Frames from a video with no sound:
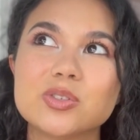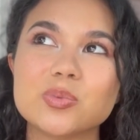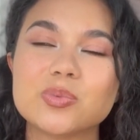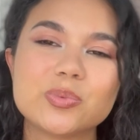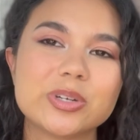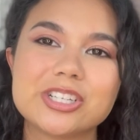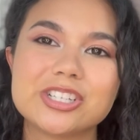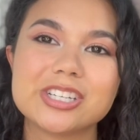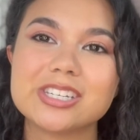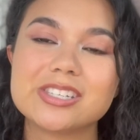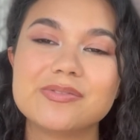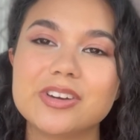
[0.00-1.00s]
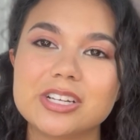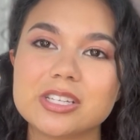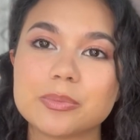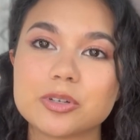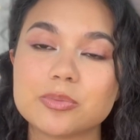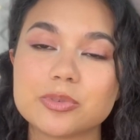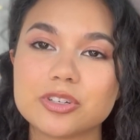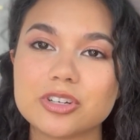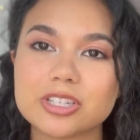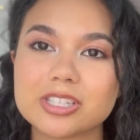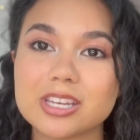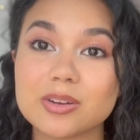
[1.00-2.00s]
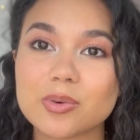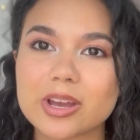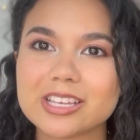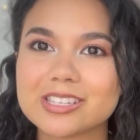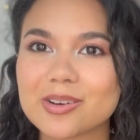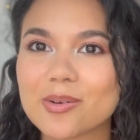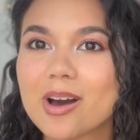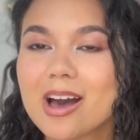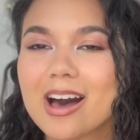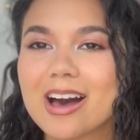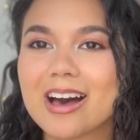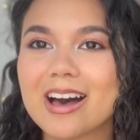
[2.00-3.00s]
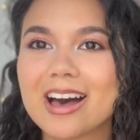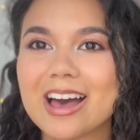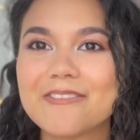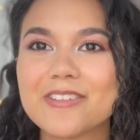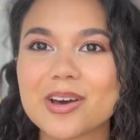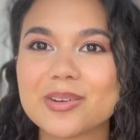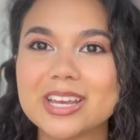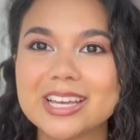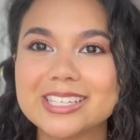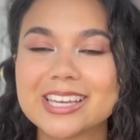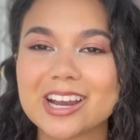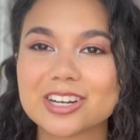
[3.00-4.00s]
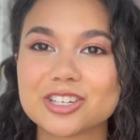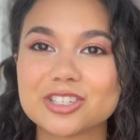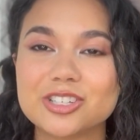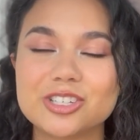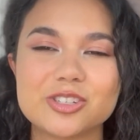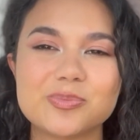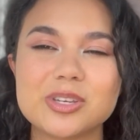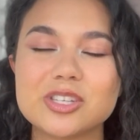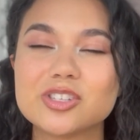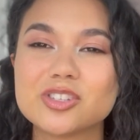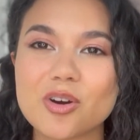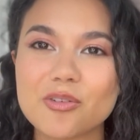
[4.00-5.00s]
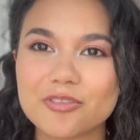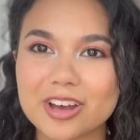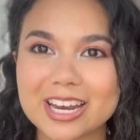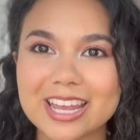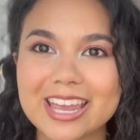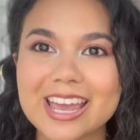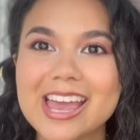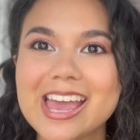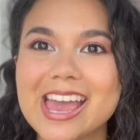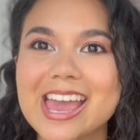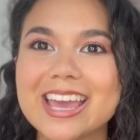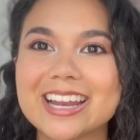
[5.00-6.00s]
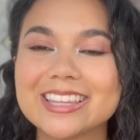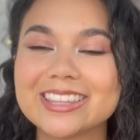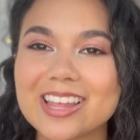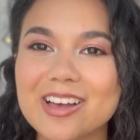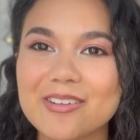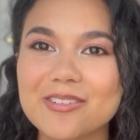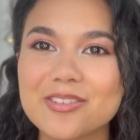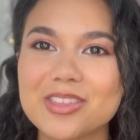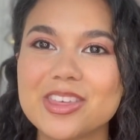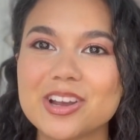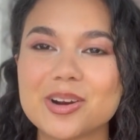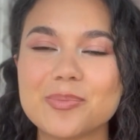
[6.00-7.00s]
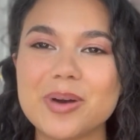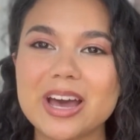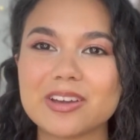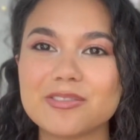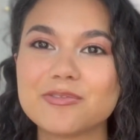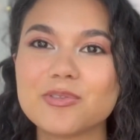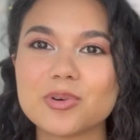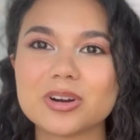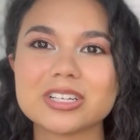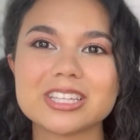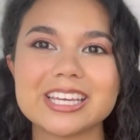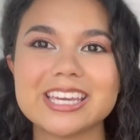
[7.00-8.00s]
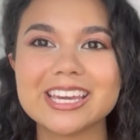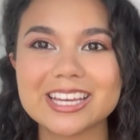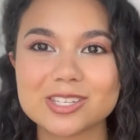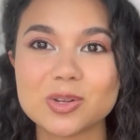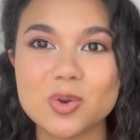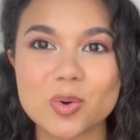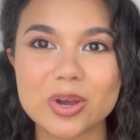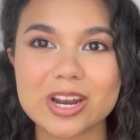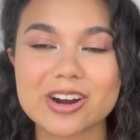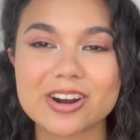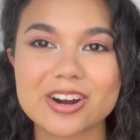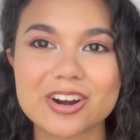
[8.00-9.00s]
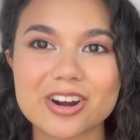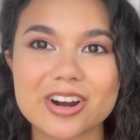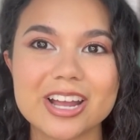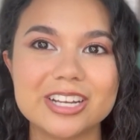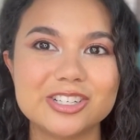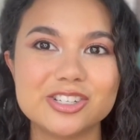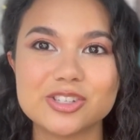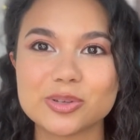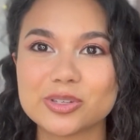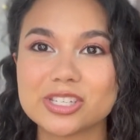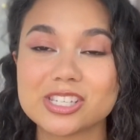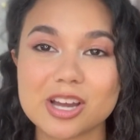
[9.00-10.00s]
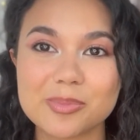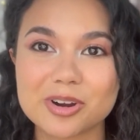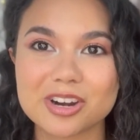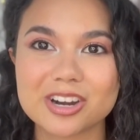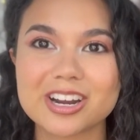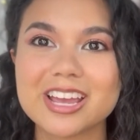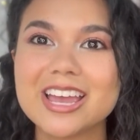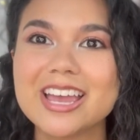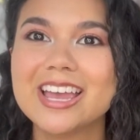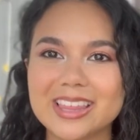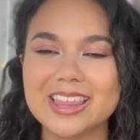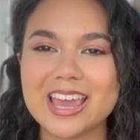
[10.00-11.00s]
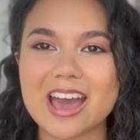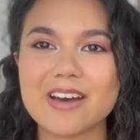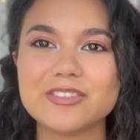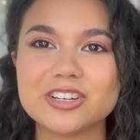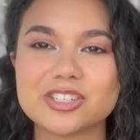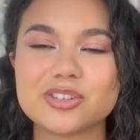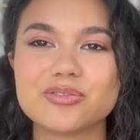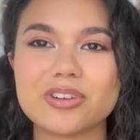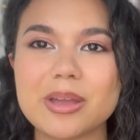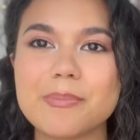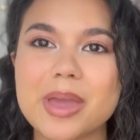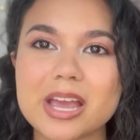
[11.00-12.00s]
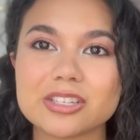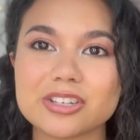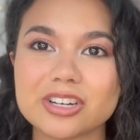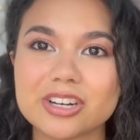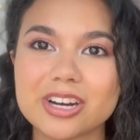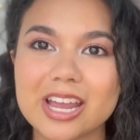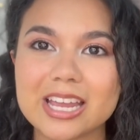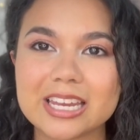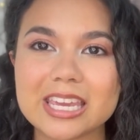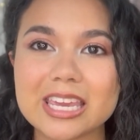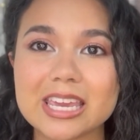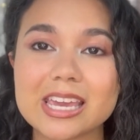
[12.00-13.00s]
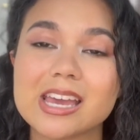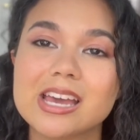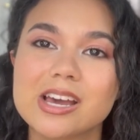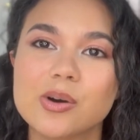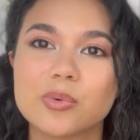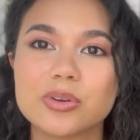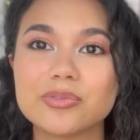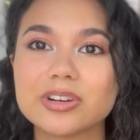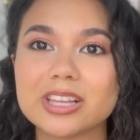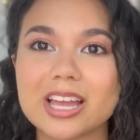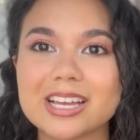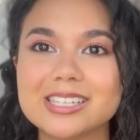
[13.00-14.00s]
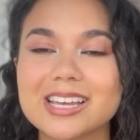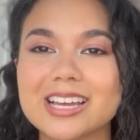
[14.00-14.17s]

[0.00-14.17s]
which is very similar to Mr. Darcy in a way. So I found his character to just be so funny, and I love their back and forth. Like, he gets annoyed at her and she's so stubborn. They have just great banter, and she realizes